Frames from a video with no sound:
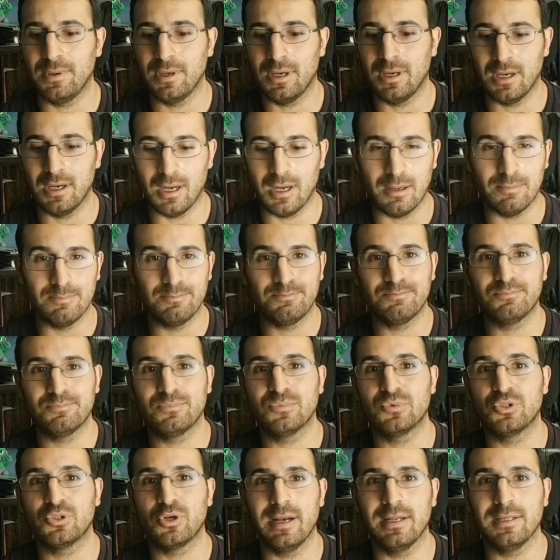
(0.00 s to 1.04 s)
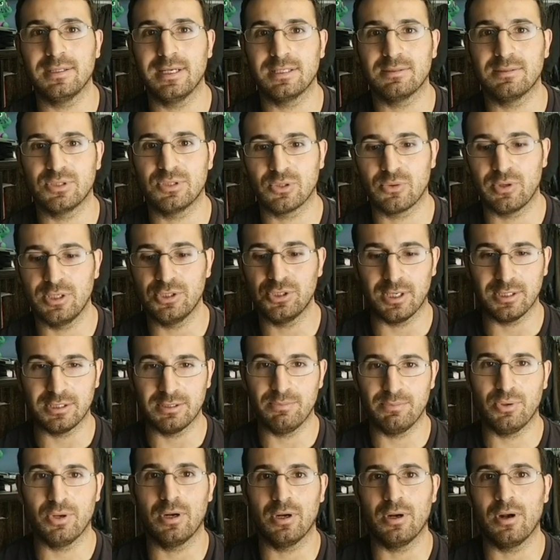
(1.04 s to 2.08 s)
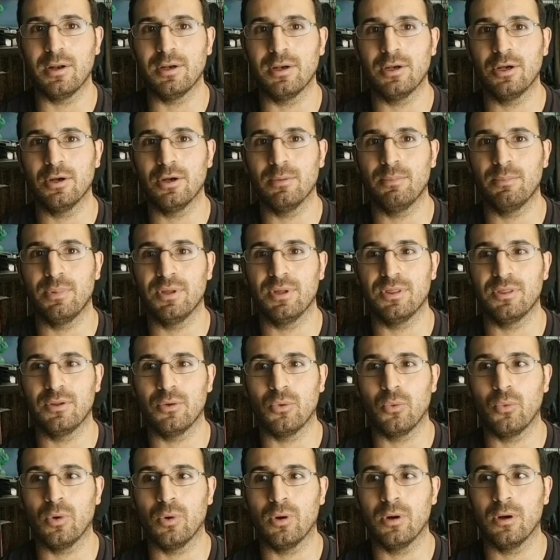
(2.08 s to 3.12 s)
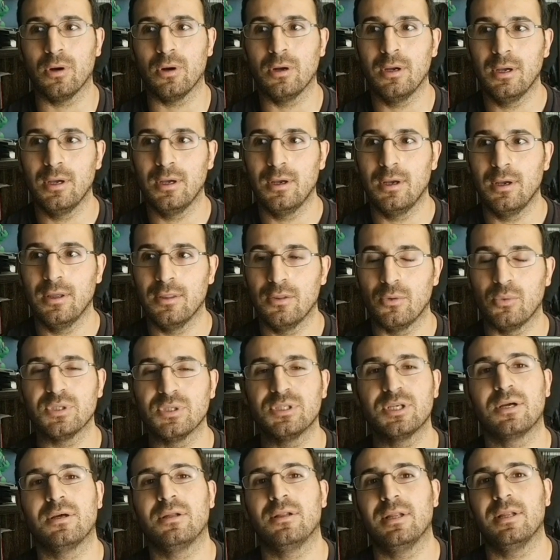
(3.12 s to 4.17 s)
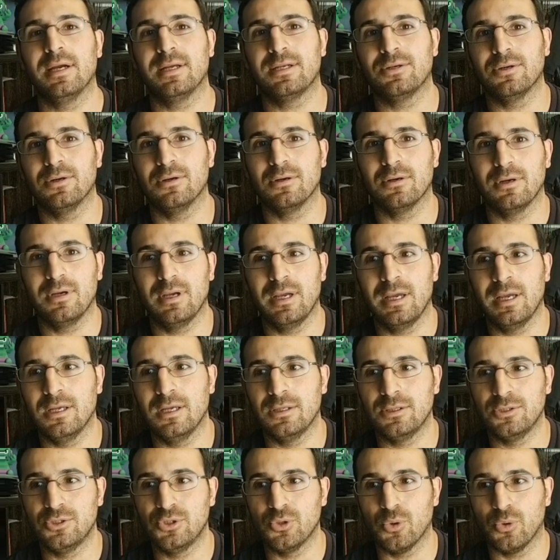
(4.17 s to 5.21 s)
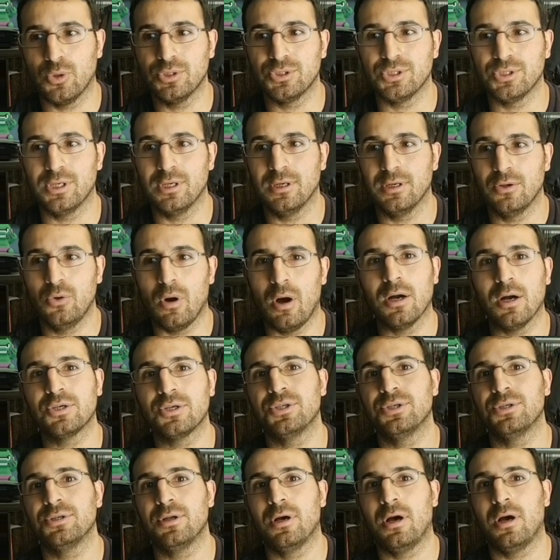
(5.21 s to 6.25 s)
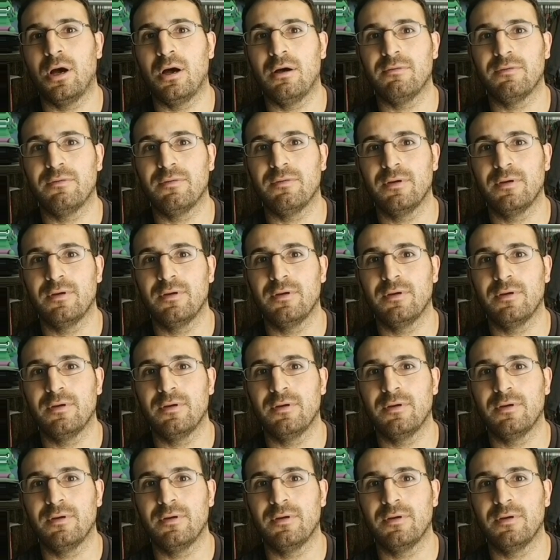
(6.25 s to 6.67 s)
I'll try to take some screenshots and put it on here, but there was a collector in Georgia who auctioned off